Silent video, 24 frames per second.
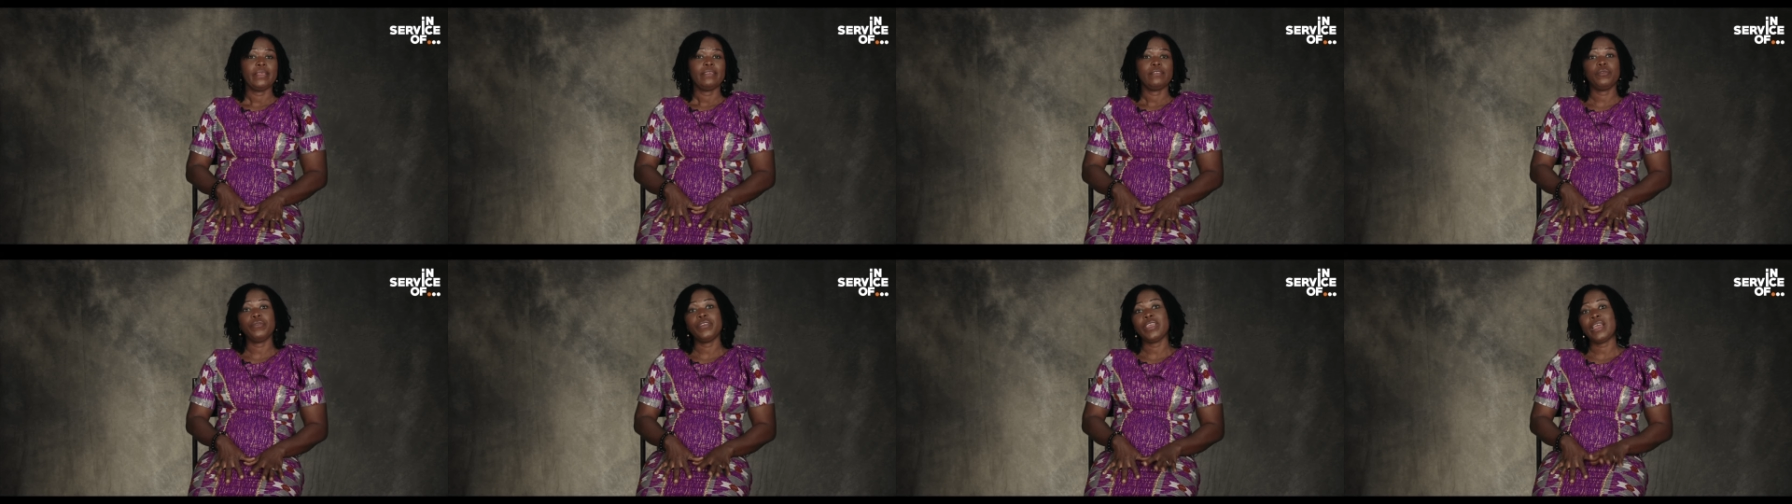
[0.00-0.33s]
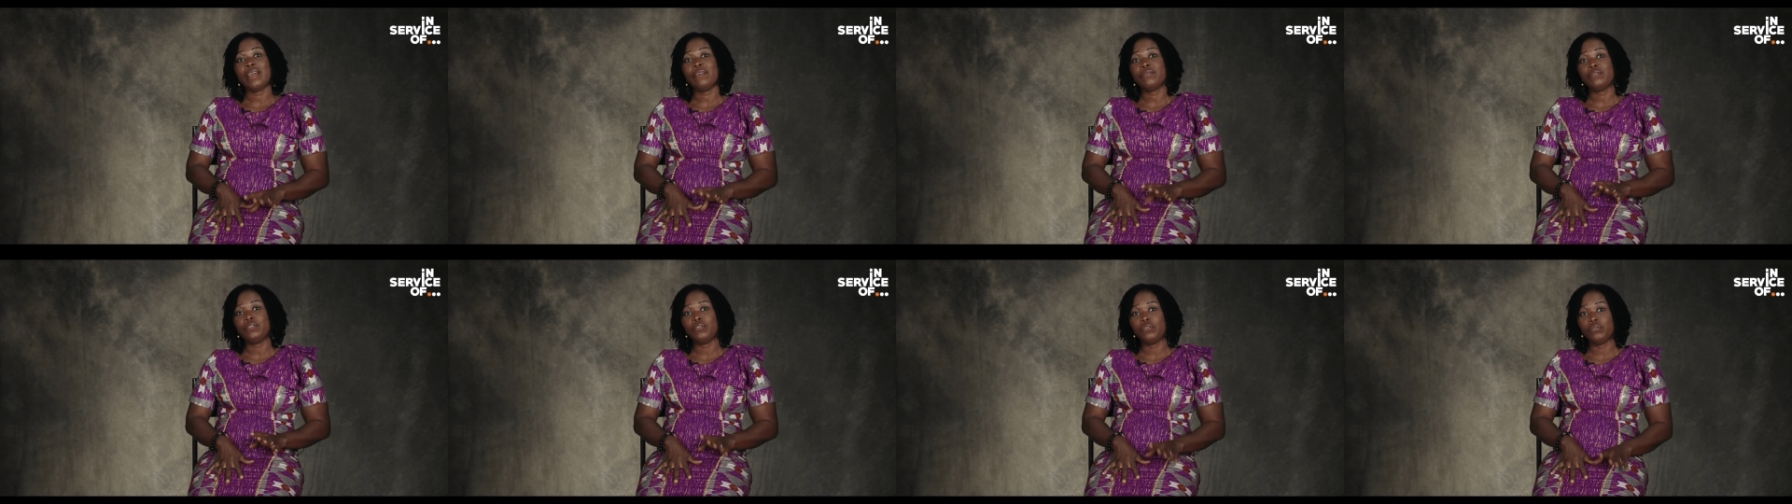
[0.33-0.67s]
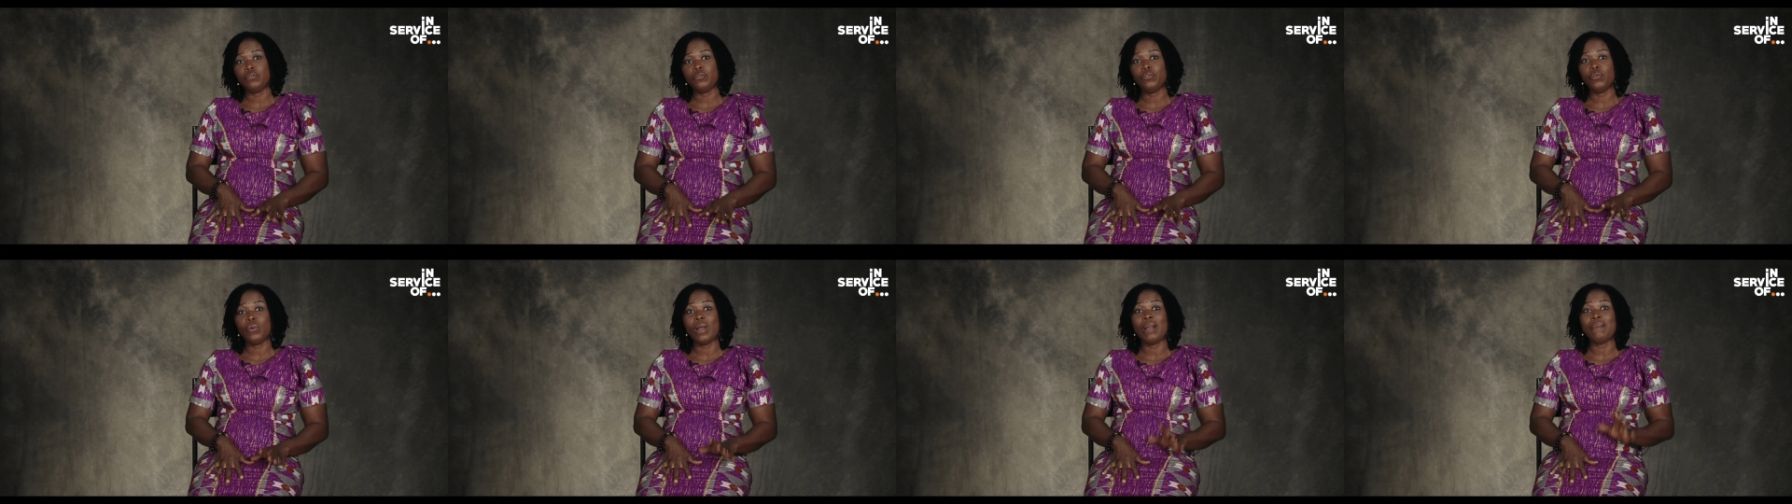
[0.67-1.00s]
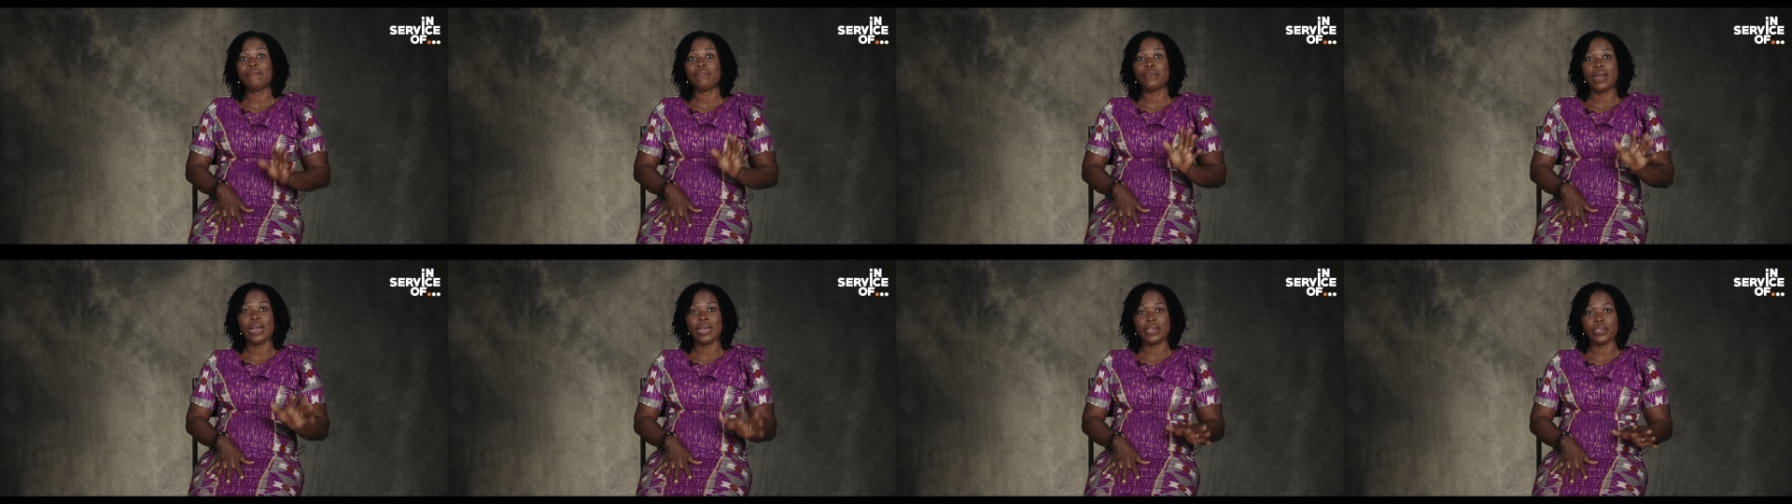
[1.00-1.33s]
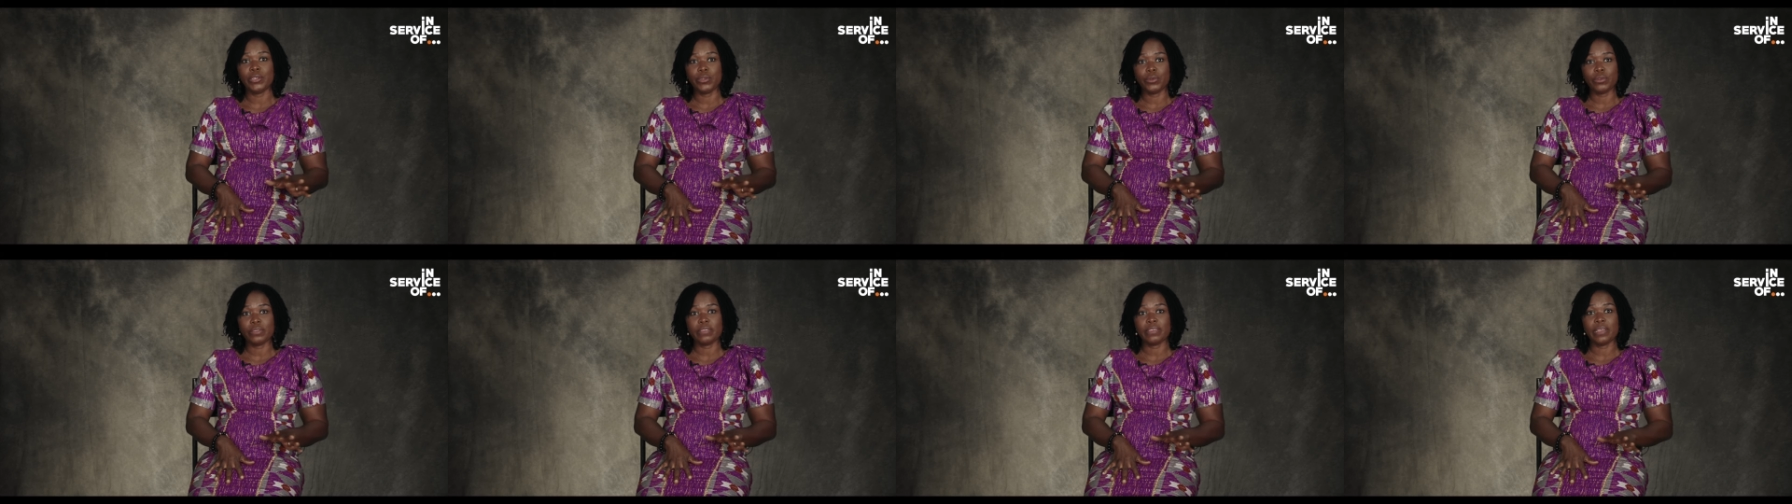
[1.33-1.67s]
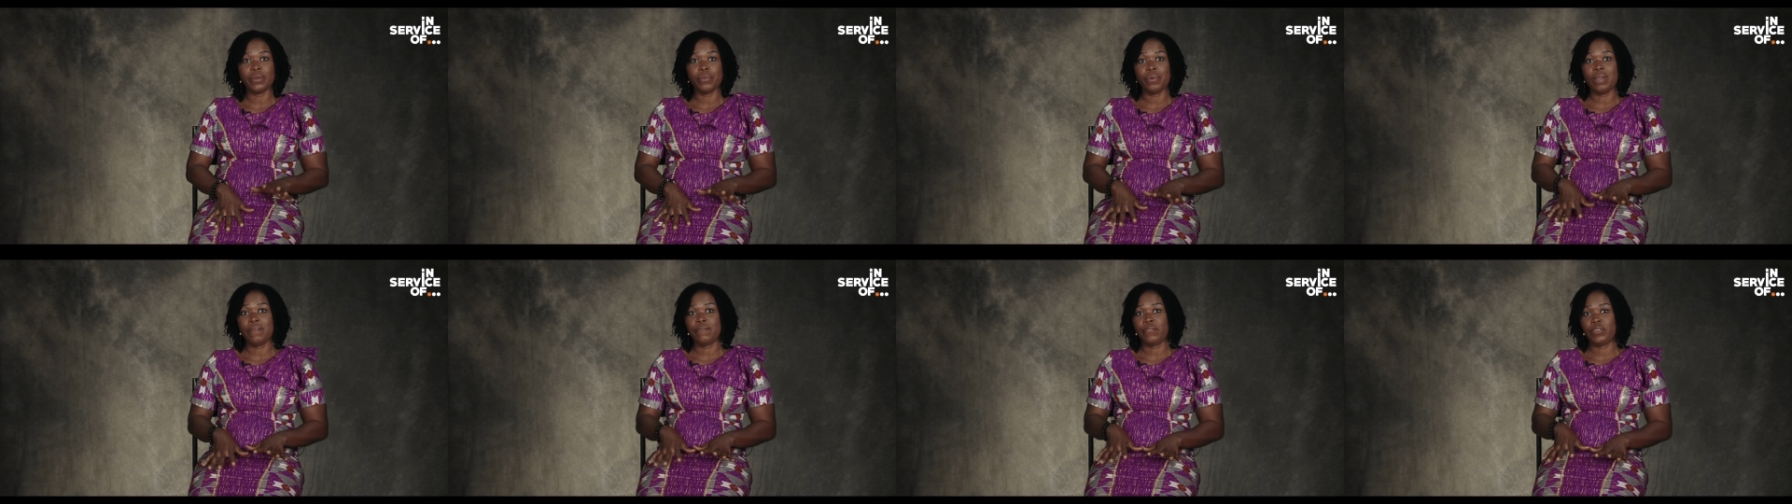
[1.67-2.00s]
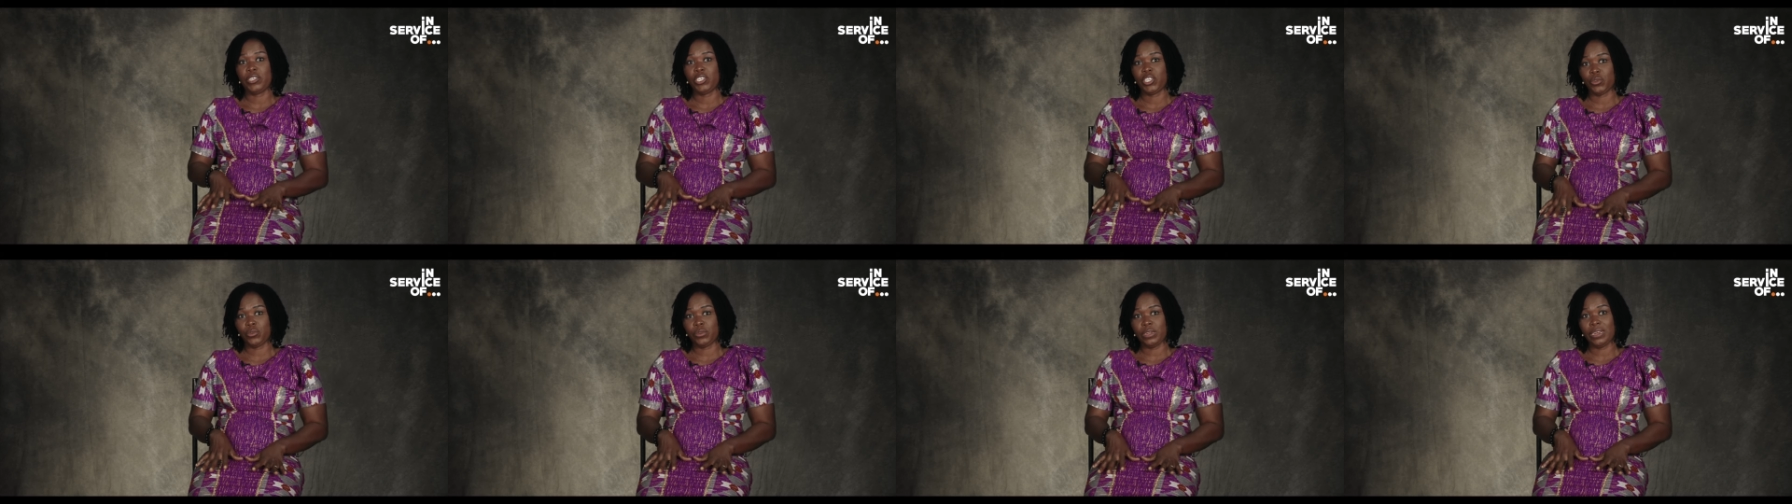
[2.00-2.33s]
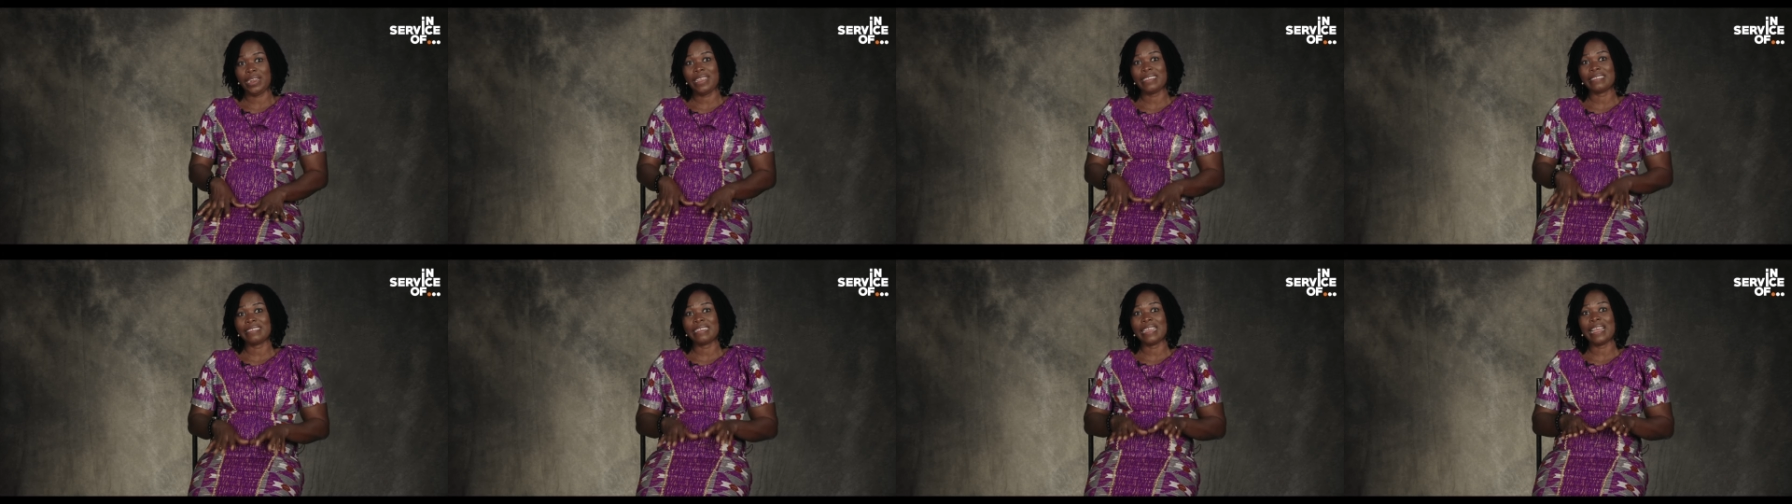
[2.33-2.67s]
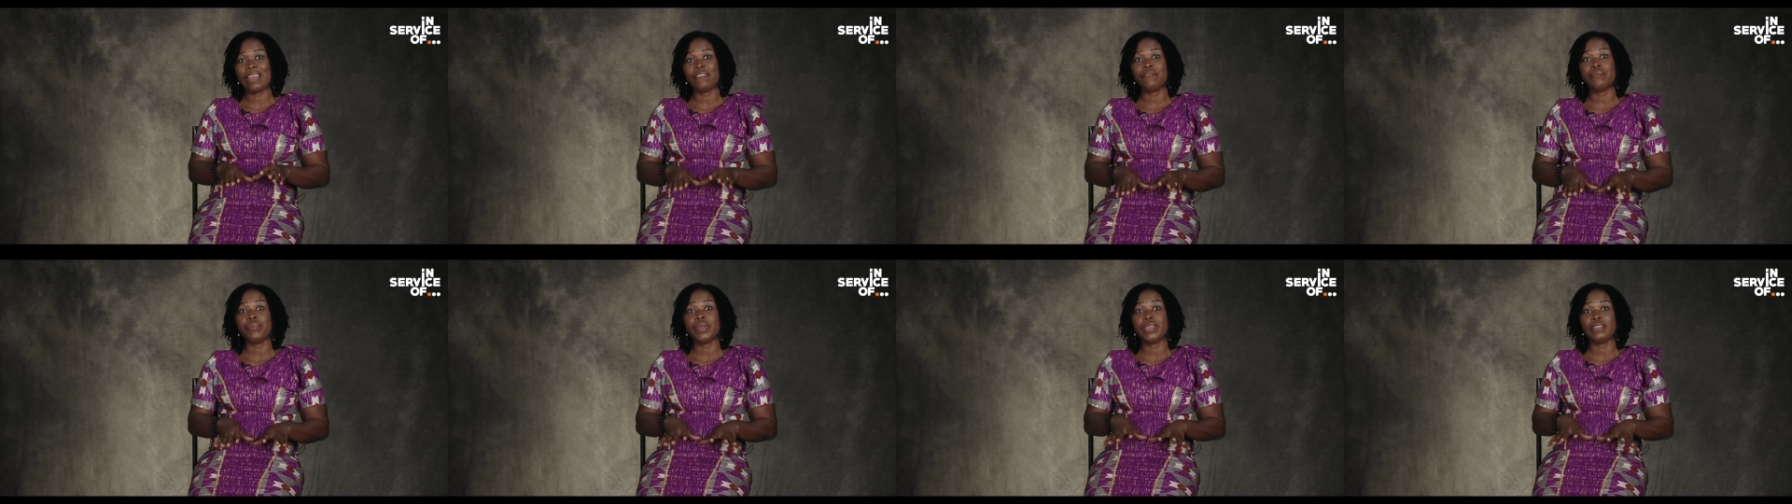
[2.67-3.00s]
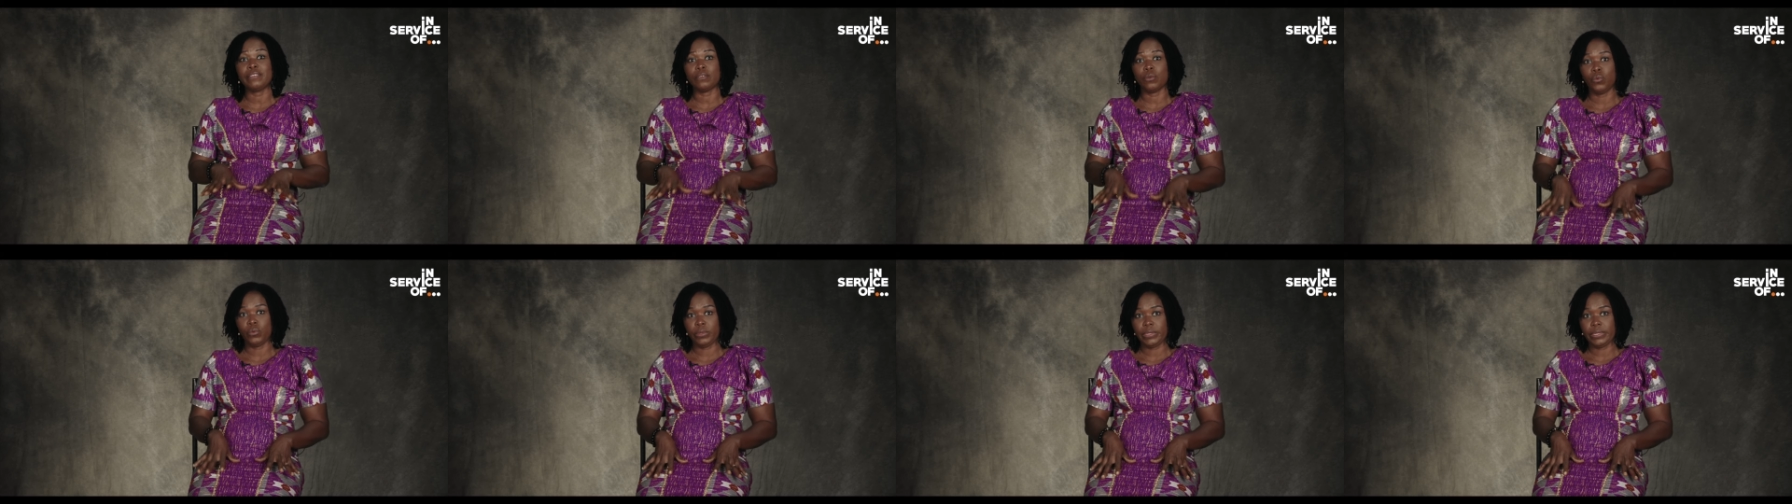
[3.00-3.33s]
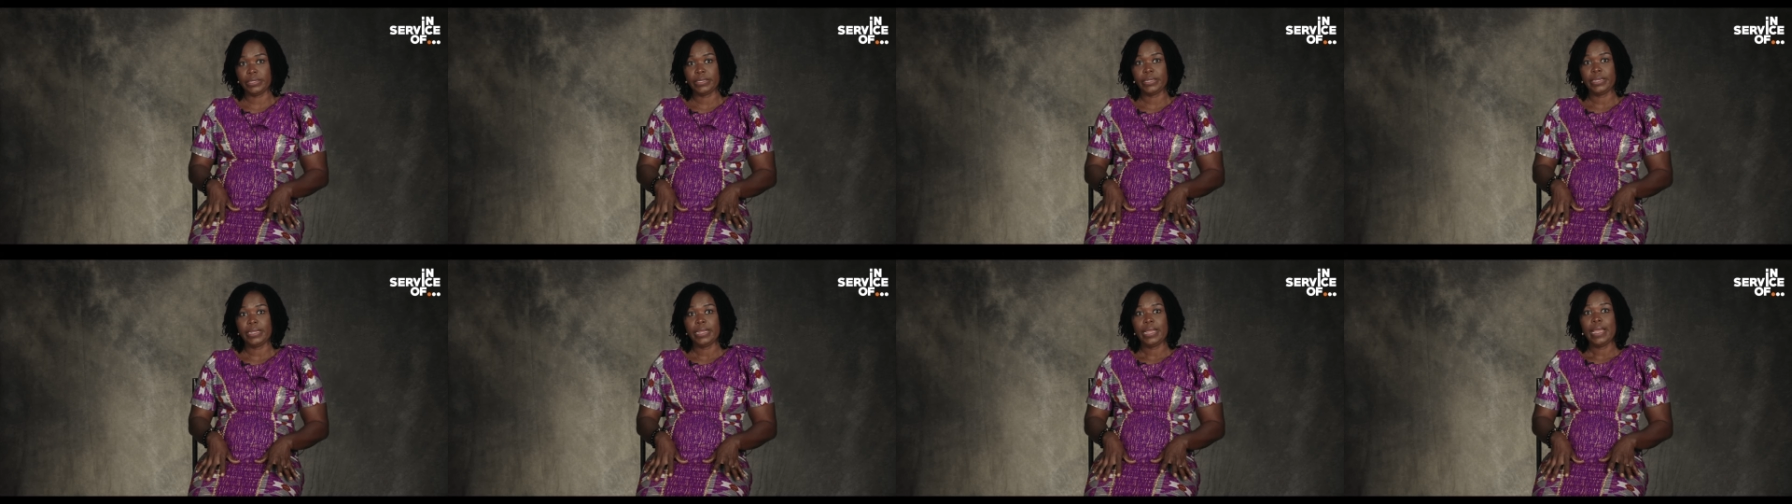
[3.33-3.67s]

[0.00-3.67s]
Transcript: So we have two, one for adults and one for children. That's government owned.